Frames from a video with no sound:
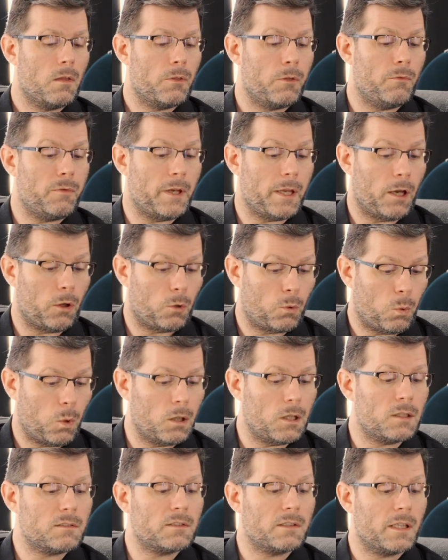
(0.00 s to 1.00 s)
the video
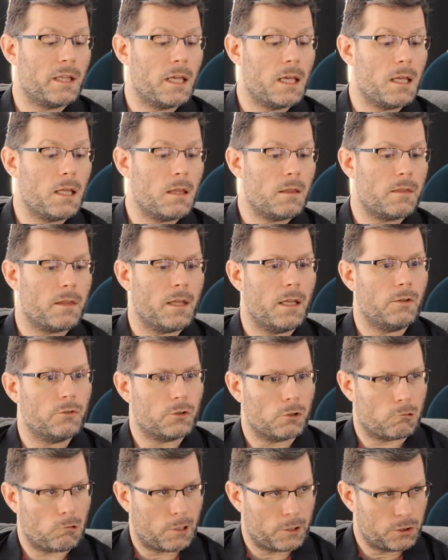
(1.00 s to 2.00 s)
quality, the
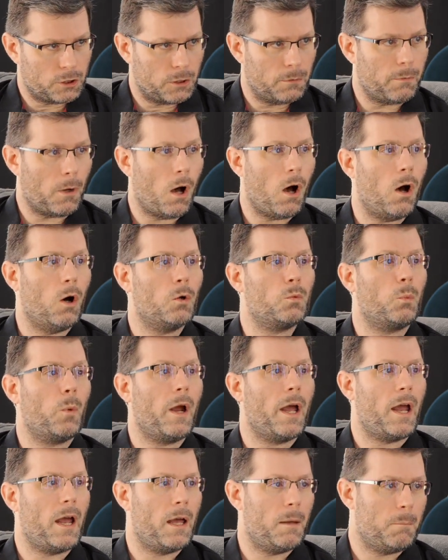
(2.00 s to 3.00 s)
integration of
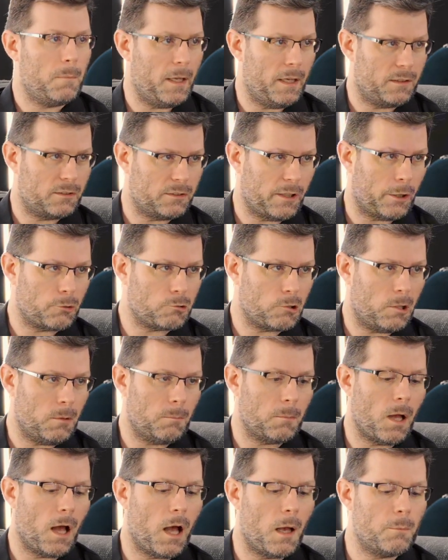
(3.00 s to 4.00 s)
hardware, etc.
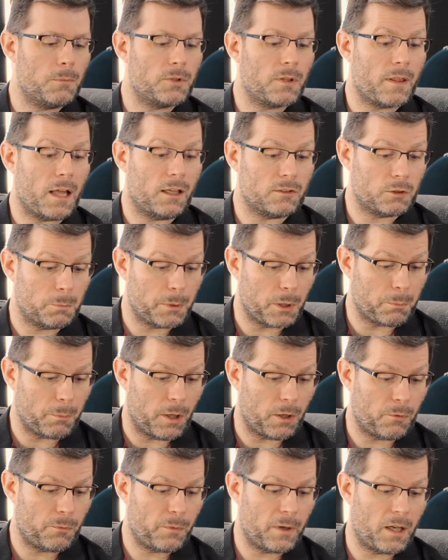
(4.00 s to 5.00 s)
So that's a big
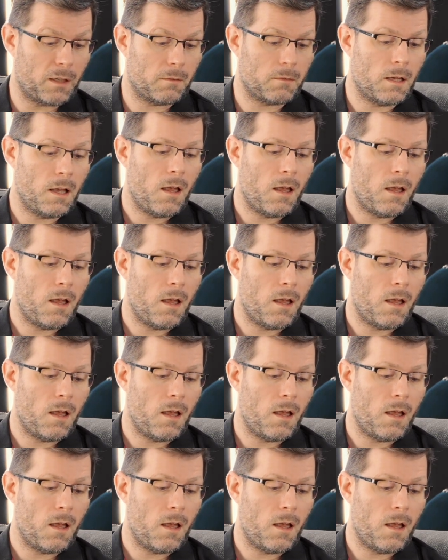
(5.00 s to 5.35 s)
benefit.